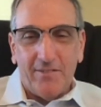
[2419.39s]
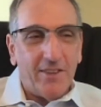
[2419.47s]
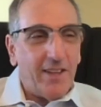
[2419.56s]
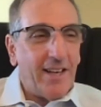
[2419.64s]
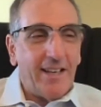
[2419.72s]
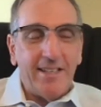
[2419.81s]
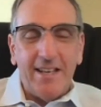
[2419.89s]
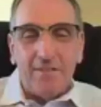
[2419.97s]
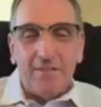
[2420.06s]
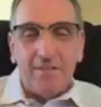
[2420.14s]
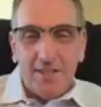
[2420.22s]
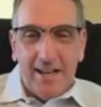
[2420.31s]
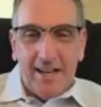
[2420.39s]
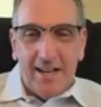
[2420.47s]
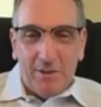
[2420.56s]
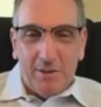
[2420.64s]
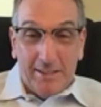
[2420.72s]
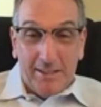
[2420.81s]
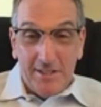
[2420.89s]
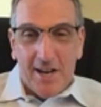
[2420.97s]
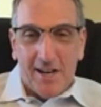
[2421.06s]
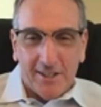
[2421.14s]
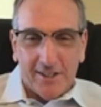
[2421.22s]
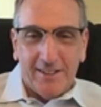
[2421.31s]
Well, I'd never seen anyone play
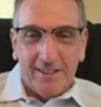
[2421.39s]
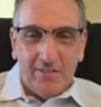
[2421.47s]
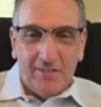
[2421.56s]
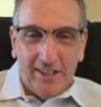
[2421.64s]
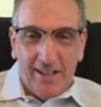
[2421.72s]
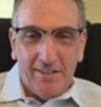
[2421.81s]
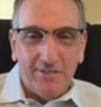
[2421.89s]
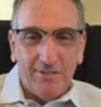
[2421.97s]
soccer in my life.